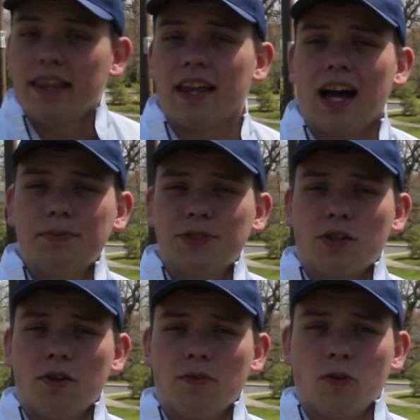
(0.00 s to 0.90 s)
the
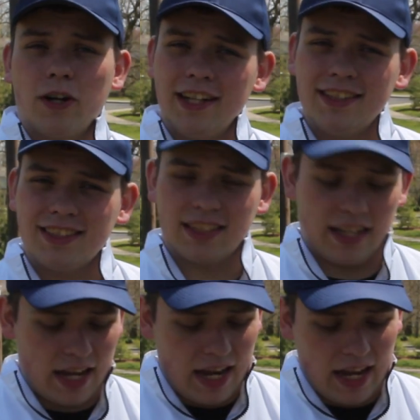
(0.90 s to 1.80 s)
obstacle avoidance
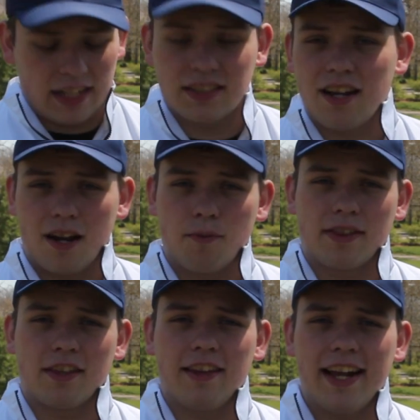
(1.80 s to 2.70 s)
is done
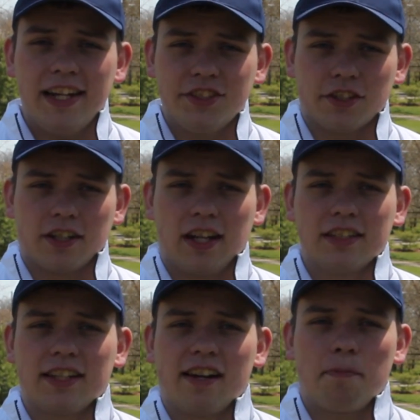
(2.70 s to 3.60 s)
with a laser
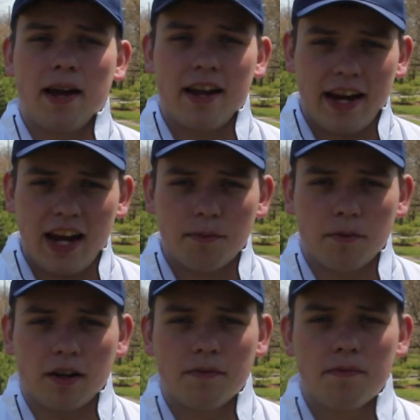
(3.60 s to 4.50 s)
instead of by a
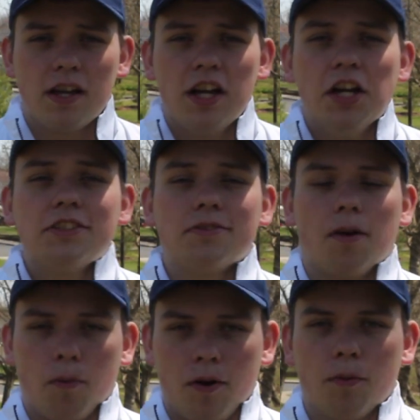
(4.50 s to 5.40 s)
camera,
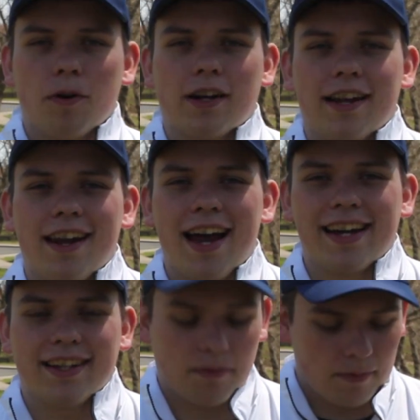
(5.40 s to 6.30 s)
so it will work at
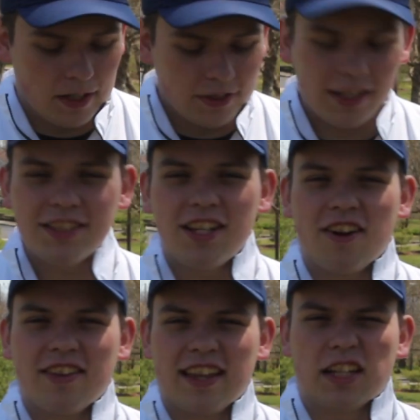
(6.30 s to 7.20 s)
night. So that's
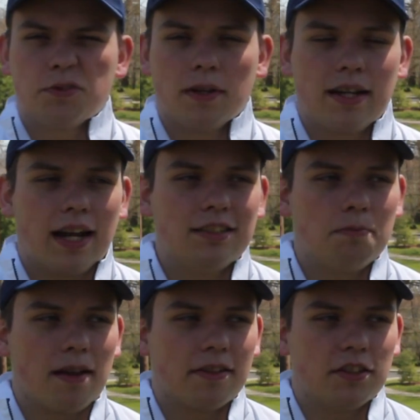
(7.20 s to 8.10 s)
another thing that's really nice
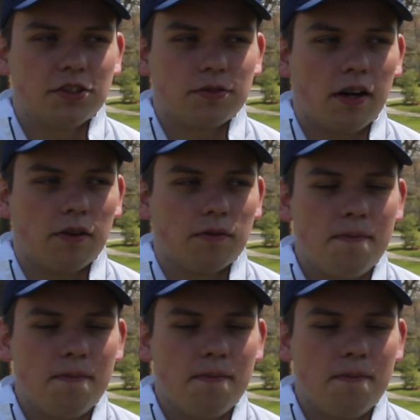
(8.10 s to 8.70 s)
about this drone.